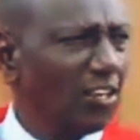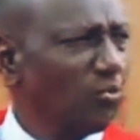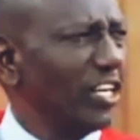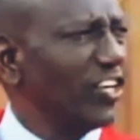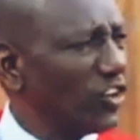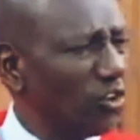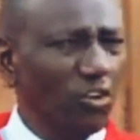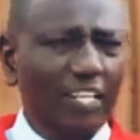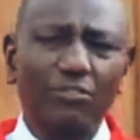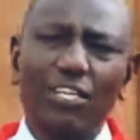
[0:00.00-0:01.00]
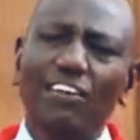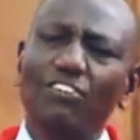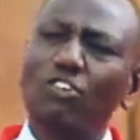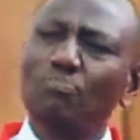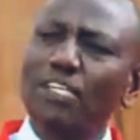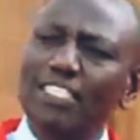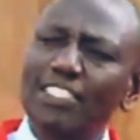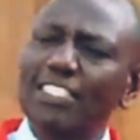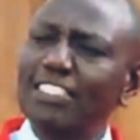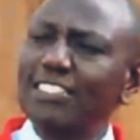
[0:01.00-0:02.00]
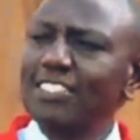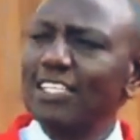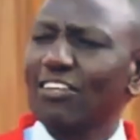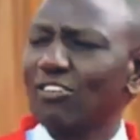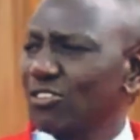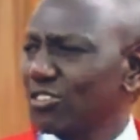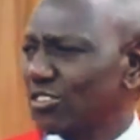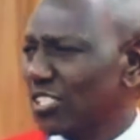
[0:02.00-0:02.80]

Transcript: We know that we have competitors across